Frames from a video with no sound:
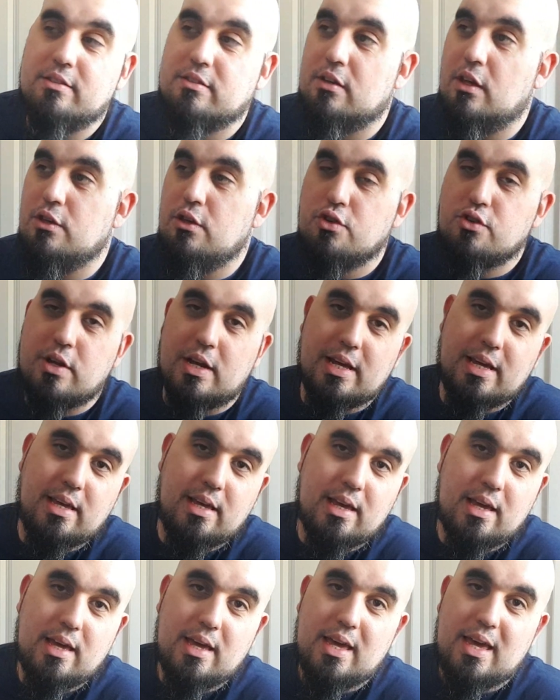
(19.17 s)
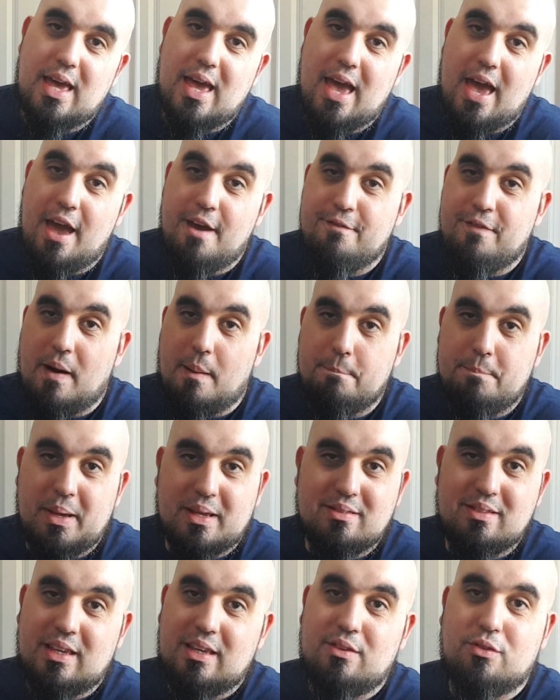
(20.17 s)
So usually if I'm
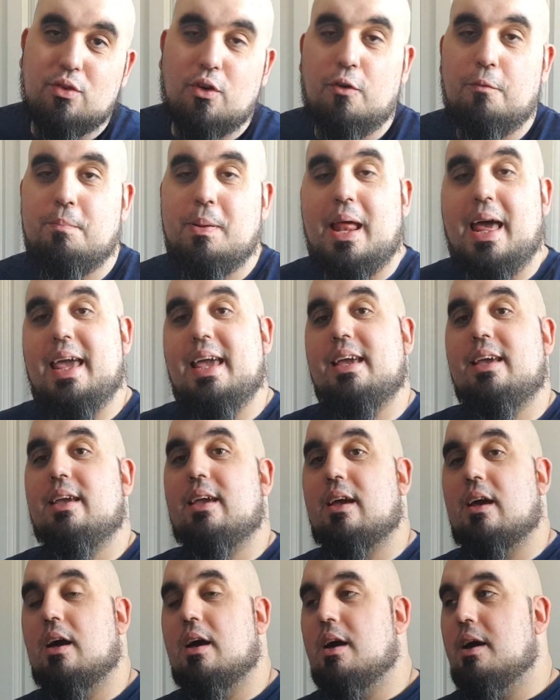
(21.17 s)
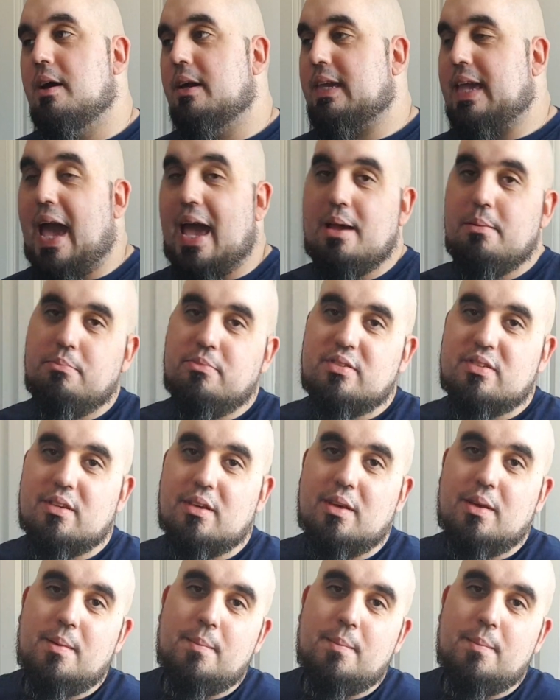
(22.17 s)
busy sort of playing games,